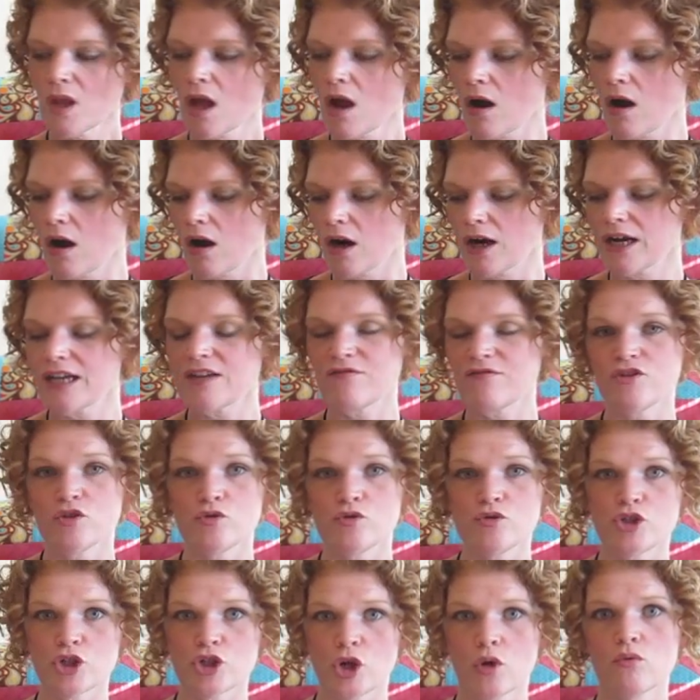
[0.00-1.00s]
are, if you
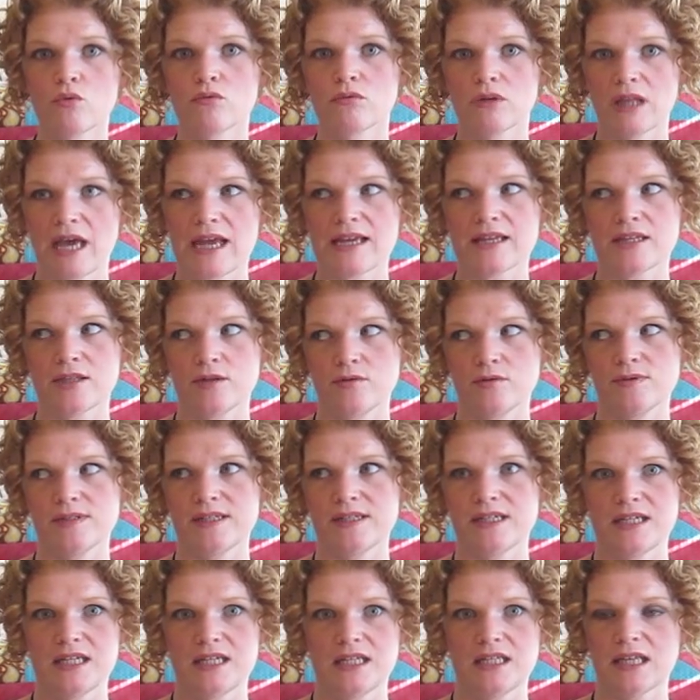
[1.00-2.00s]
don't like
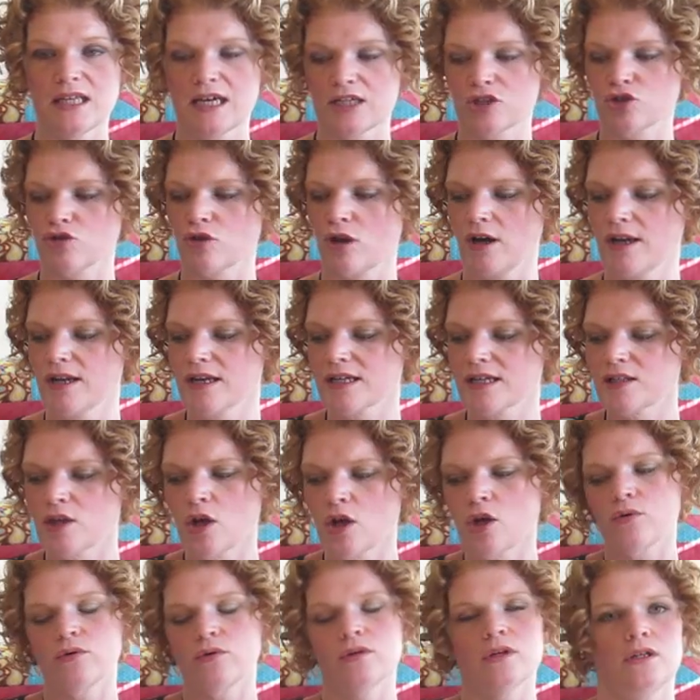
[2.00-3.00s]
using electronics,
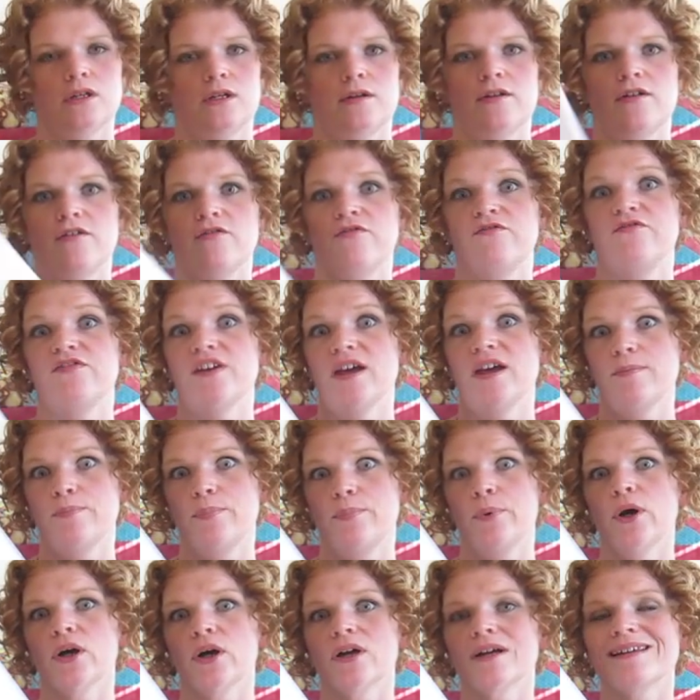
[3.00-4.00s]

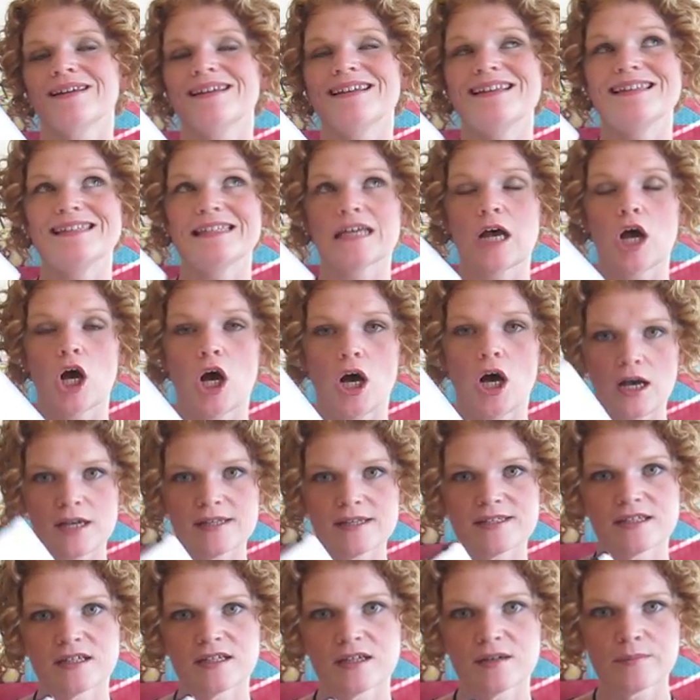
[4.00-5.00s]
Fitbook is
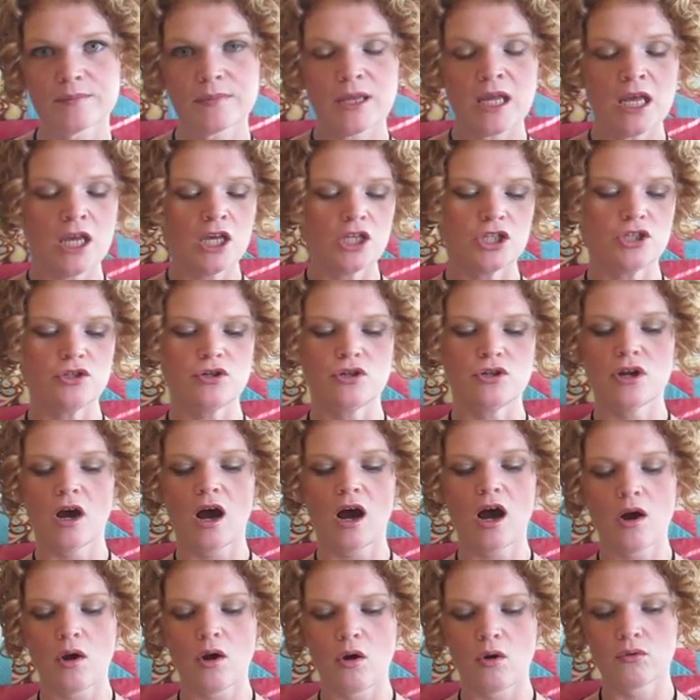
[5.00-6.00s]
awesome. You
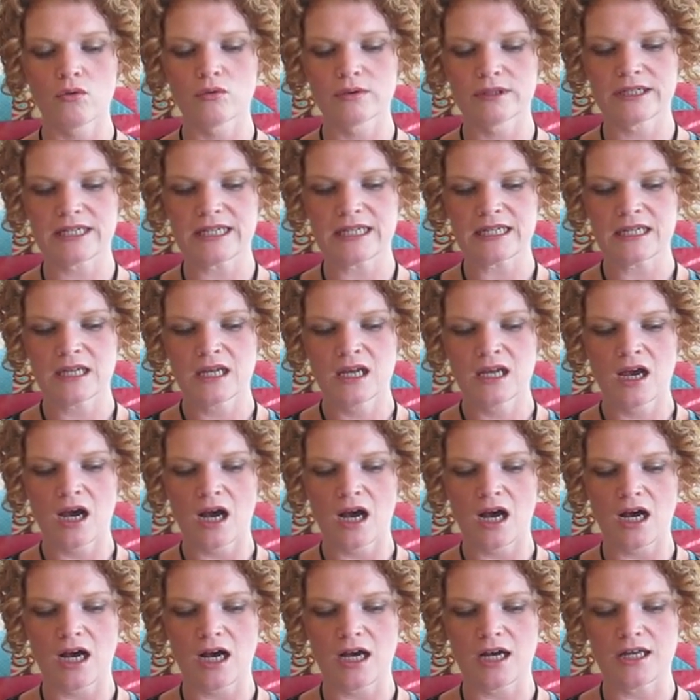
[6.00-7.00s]
not only
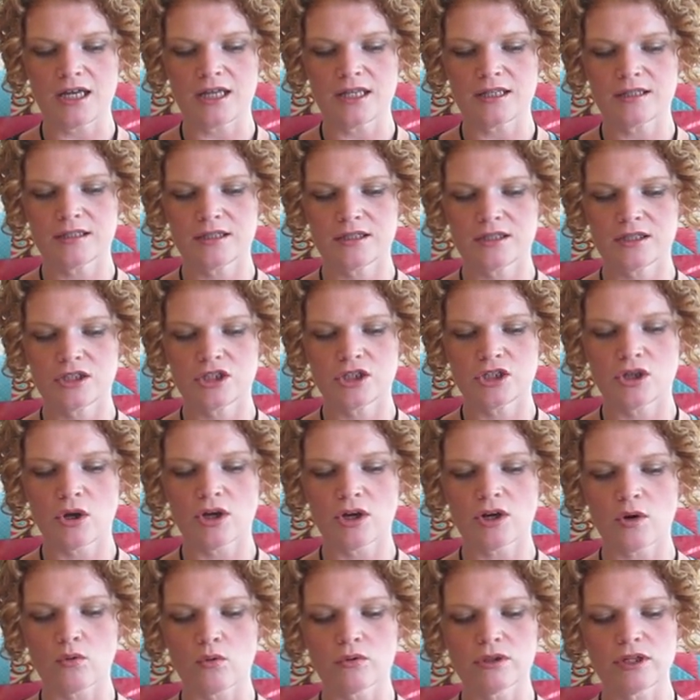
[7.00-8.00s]
uh, you
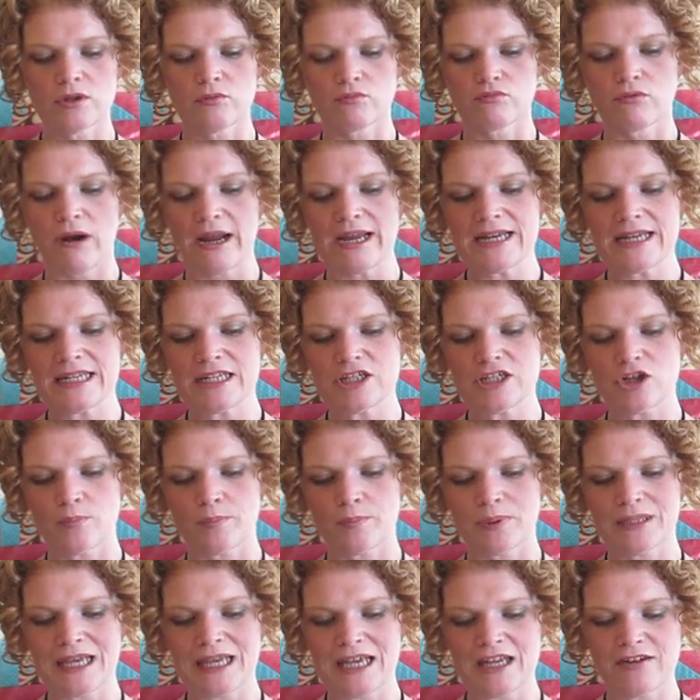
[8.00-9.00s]
not only write in your
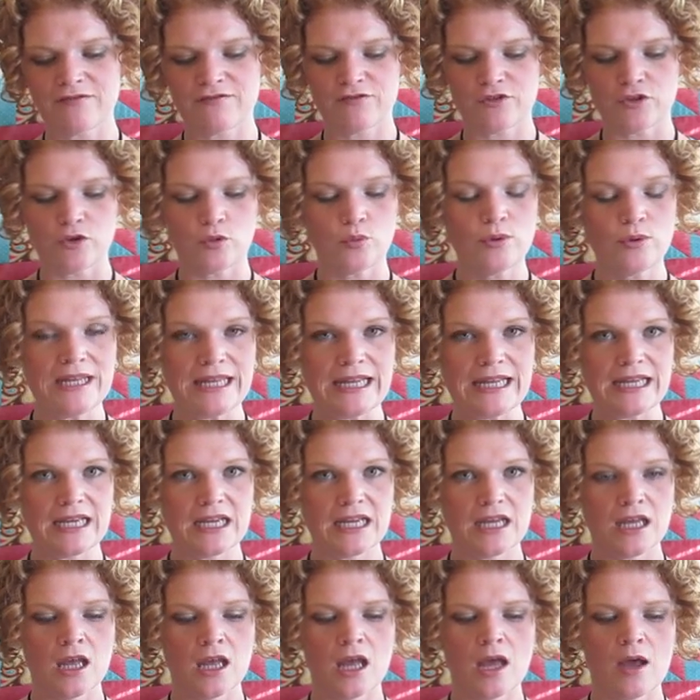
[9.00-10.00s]
plan for the week,
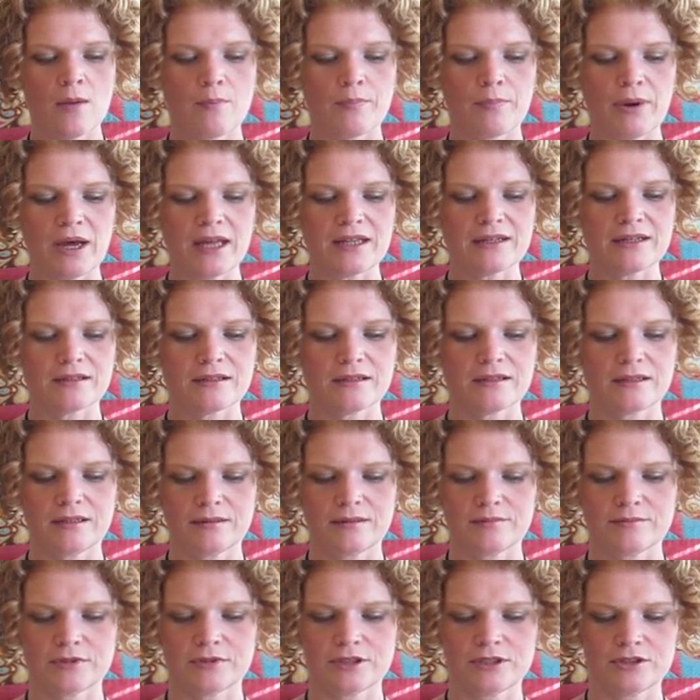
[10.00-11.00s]
but
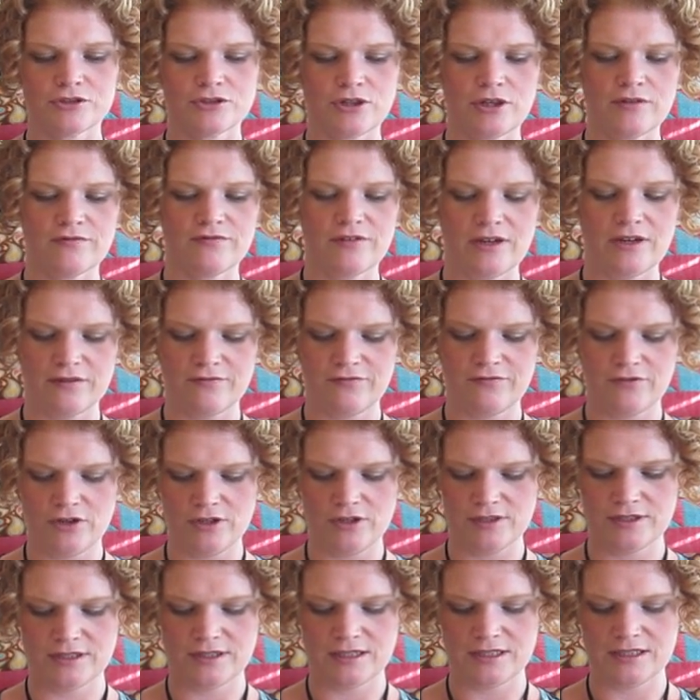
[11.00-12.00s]
I'm gonna try and find it for you.
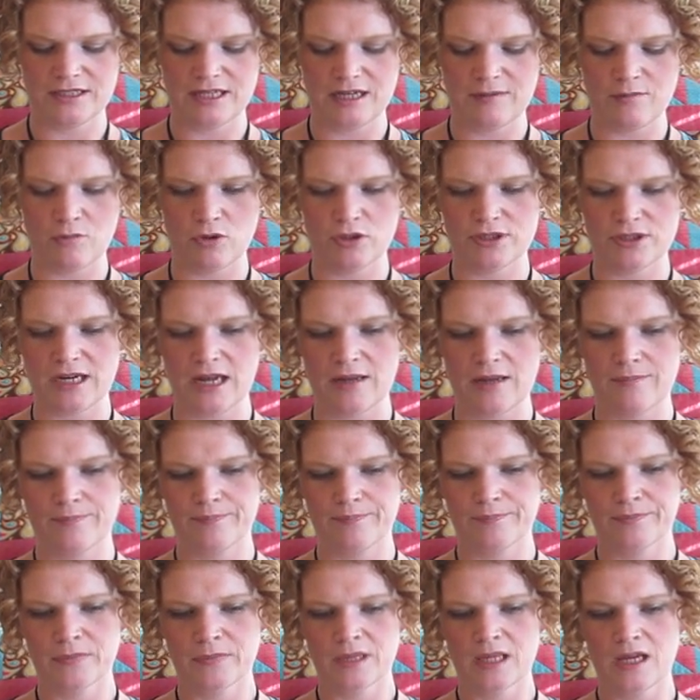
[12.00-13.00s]
It's gonna take more time.
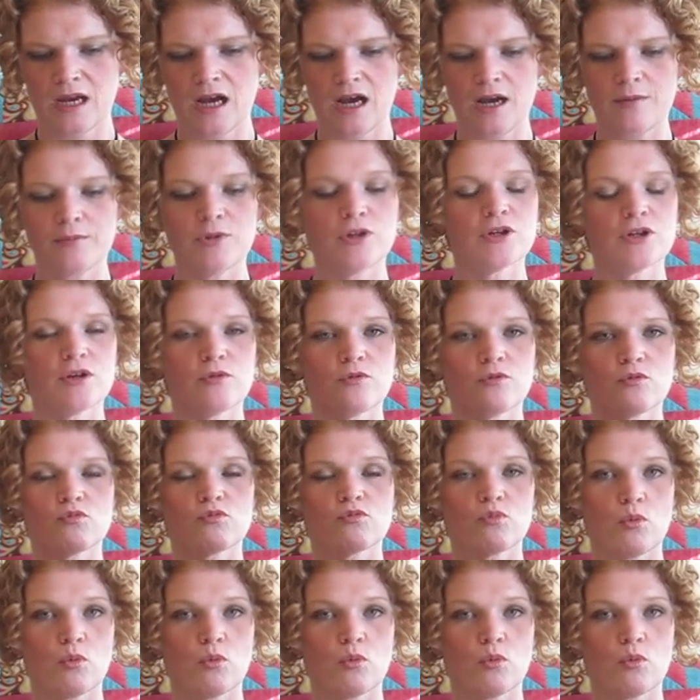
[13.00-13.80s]
Um, you can